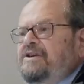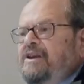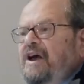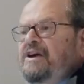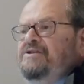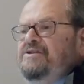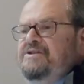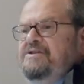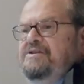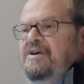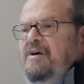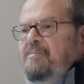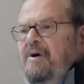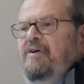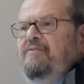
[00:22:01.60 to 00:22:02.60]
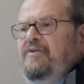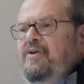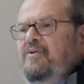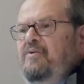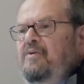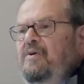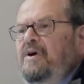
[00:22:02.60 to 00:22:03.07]
and less above
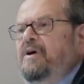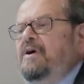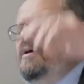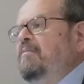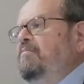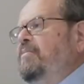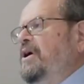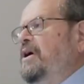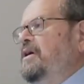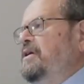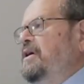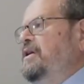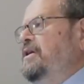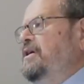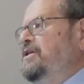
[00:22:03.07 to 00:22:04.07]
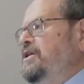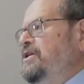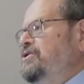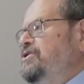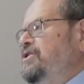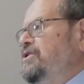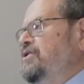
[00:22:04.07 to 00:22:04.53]
you, but in
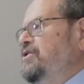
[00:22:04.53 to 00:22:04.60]
addition,